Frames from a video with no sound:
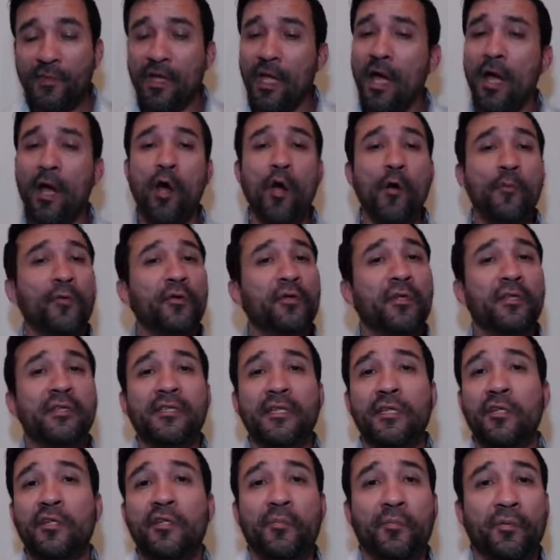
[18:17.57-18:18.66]
I hope you
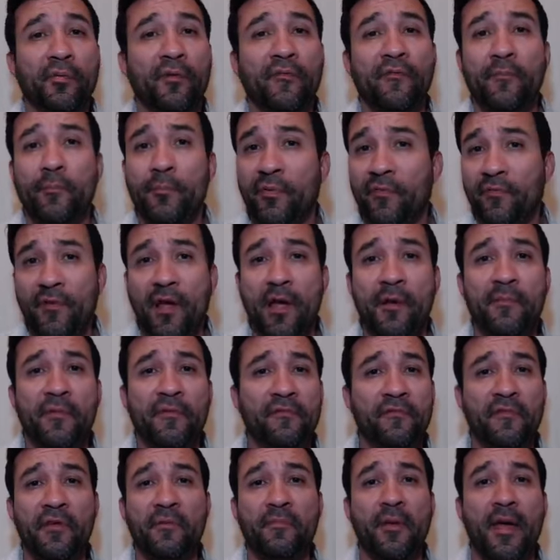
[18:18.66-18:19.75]
continue to pro provide me
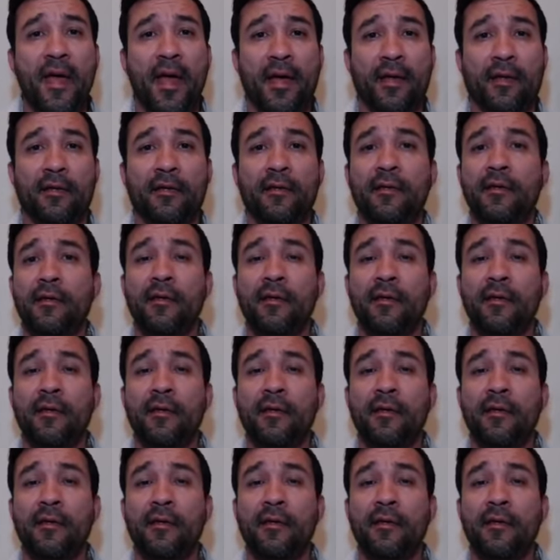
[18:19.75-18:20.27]
feedback.